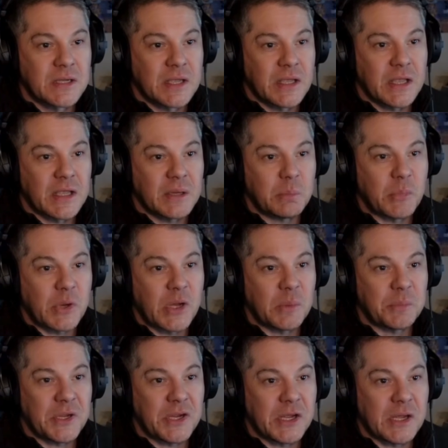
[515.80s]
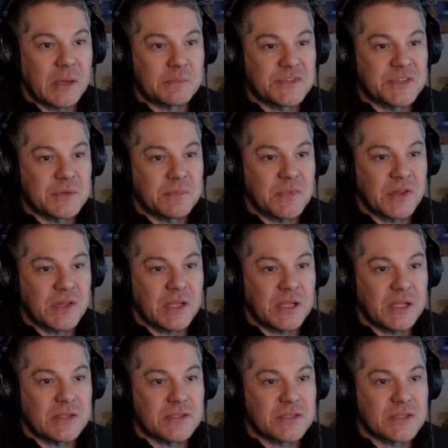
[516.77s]
and pumping up some
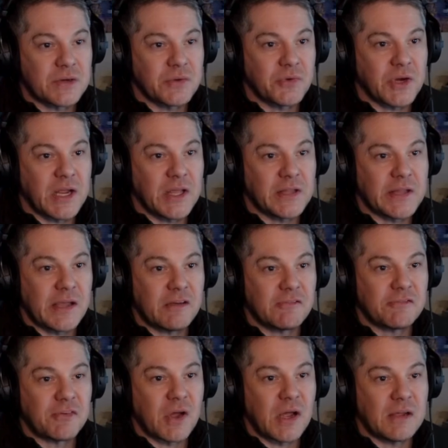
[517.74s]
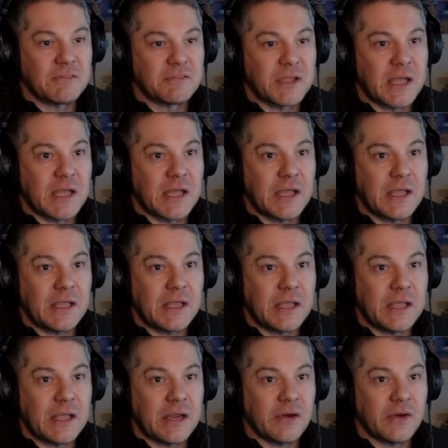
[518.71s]
things around that 5K
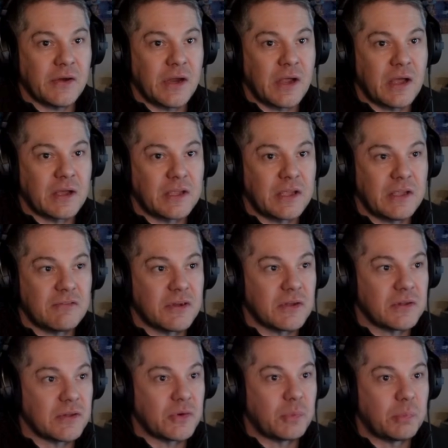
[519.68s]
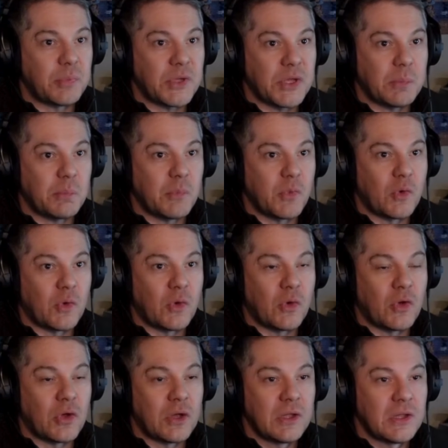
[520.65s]
area. Give it a little bit
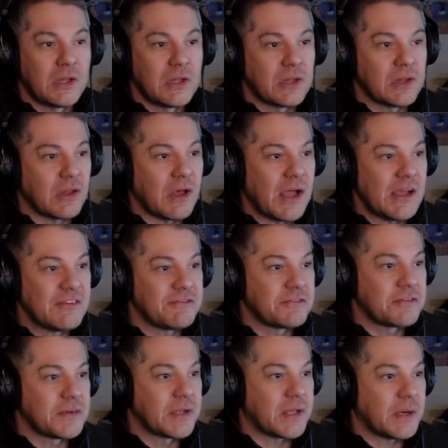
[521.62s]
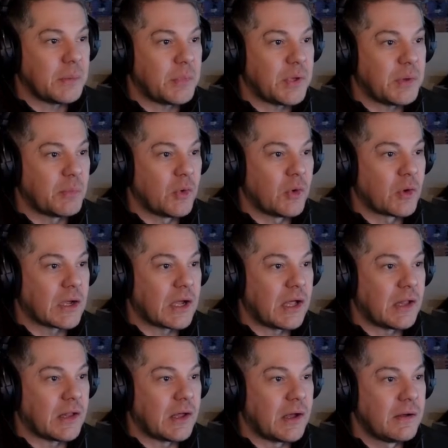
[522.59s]
more life and a bit more
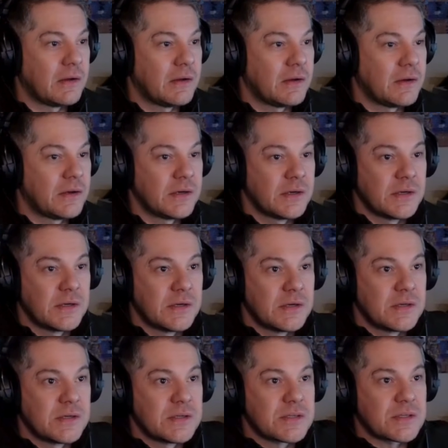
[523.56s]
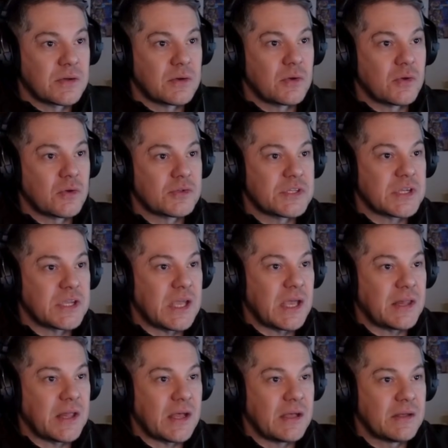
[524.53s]
color. So all
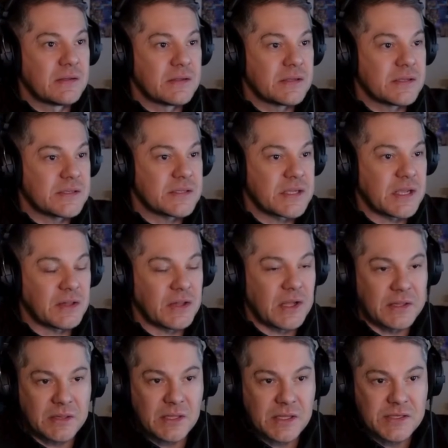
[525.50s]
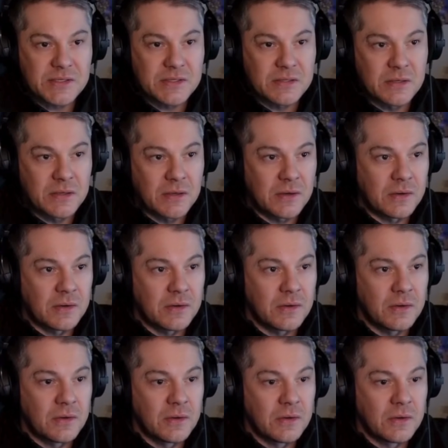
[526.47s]
together, they sound like this.
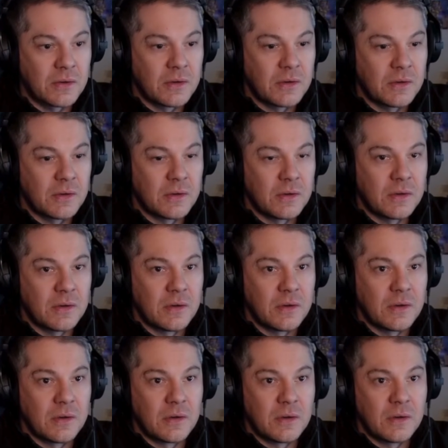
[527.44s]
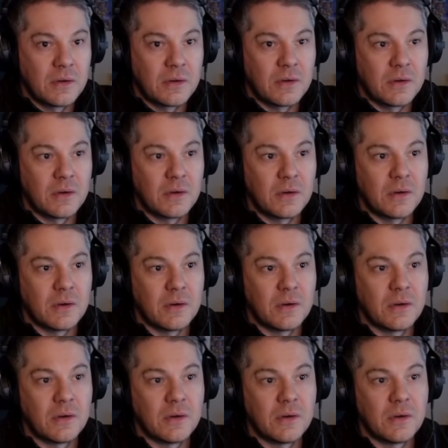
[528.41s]
Emotions,
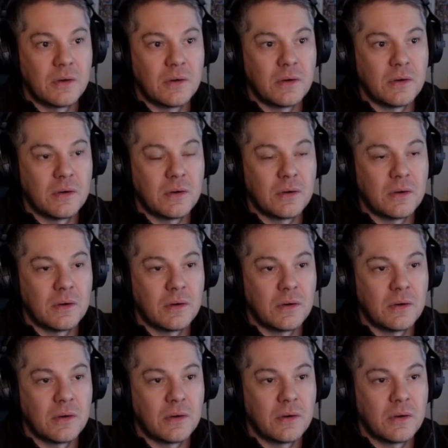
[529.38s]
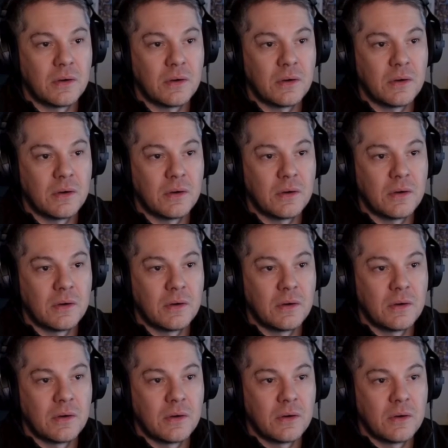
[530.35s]
deeper than I've ever dreamed
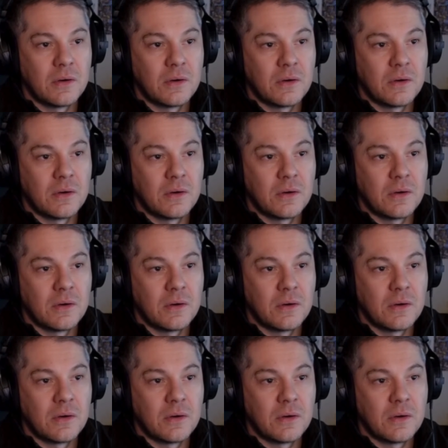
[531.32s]
of.